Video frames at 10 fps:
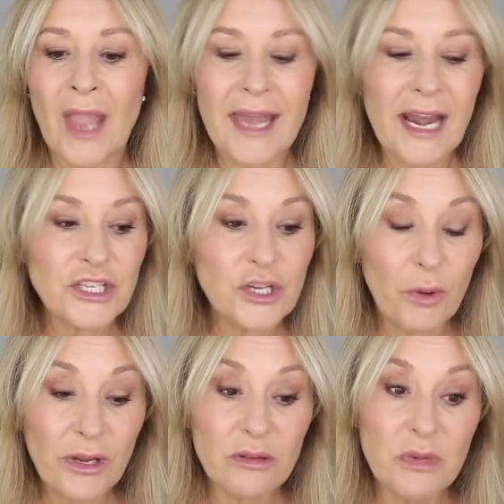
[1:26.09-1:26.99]
And actually,
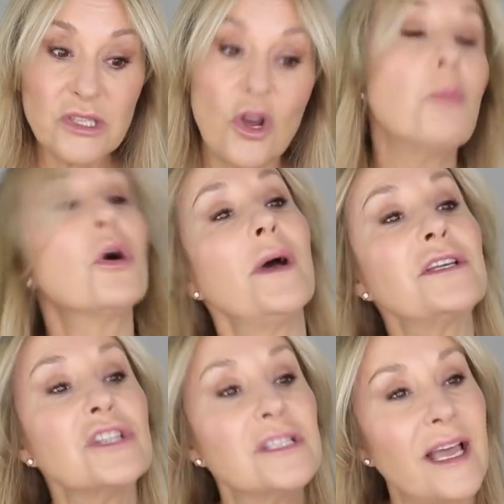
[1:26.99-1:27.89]
one of the most common
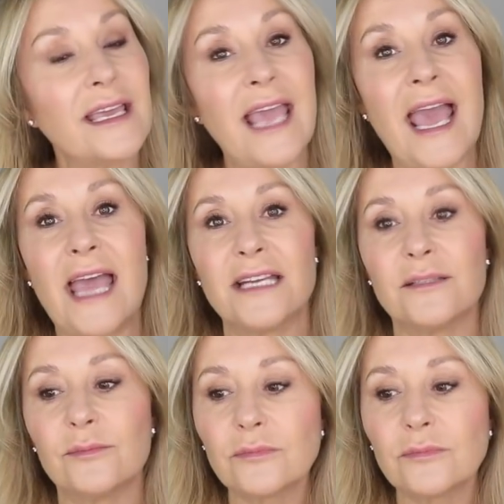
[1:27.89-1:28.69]
questions I get